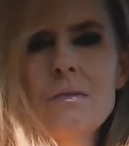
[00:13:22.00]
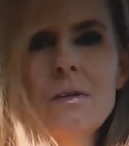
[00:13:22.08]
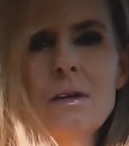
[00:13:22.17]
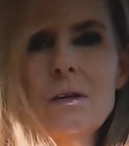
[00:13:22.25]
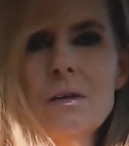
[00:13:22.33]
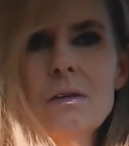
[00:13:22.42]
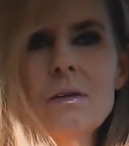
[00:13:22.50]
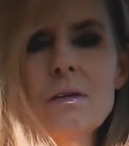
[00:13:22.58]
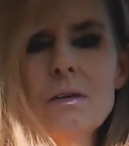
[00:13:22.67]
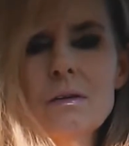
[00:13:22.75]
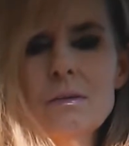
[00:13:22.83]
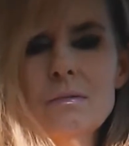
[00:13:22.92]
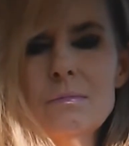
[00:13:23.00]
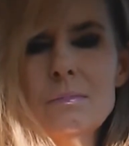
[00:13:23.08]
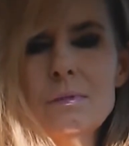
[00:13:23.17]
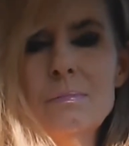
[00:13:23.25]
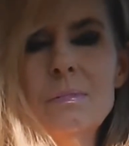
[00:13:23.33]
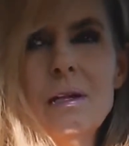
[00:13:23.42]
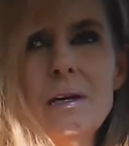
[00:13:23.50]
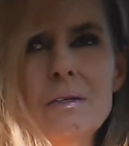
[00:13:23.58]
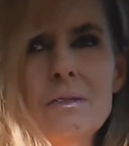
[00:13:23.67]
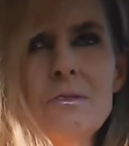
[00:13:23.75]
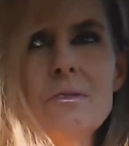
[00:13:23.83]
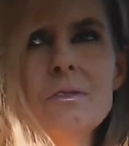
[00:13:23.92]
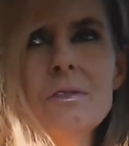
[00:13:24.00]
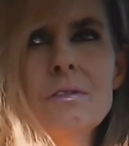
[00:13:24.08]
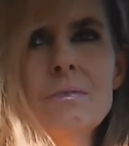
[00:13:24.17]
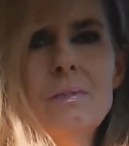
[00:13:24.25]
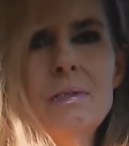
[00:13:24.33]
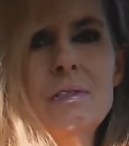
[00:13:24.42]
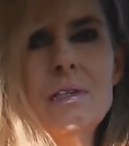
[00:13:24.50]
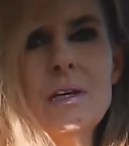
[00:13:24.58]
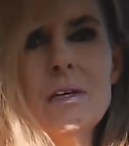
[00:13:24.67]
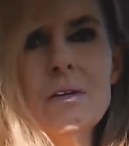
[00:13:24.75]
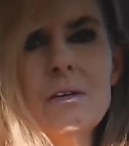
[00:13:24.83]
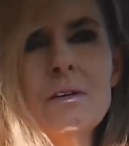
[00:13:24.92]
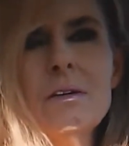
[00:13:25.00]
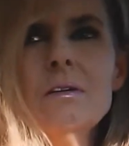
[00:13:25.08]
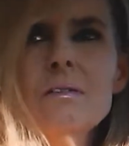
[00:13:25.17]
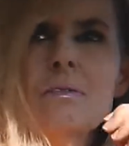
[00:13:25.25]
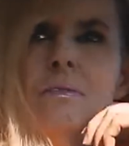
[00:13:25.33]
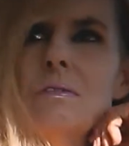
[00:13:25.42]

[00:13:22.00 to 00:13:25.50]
of like the blinders have been taken off.